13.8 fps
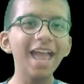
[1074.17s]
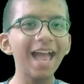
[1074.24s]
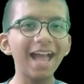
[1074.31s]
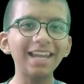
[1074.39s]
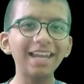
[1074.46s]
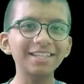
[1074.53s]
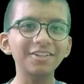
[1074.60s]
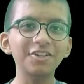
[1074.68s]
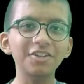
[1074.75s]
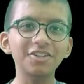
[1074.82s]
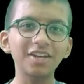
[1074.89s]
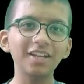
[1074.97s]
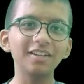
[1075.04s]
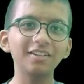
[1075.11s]
and let's
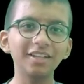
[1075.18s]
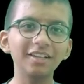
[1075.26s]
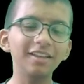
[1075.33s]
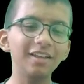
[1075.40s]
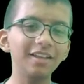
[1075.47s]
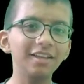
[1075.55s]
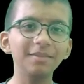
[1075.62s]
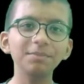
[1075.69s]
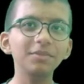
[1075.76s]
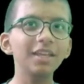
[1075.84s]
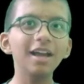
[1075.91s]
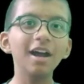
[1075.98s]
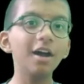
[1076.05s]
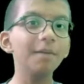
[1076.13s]
understand the thing
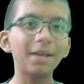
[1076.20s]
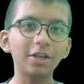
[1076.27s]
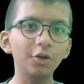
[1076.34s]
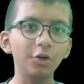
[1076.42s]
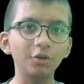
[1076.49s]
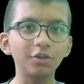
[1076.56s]
by code.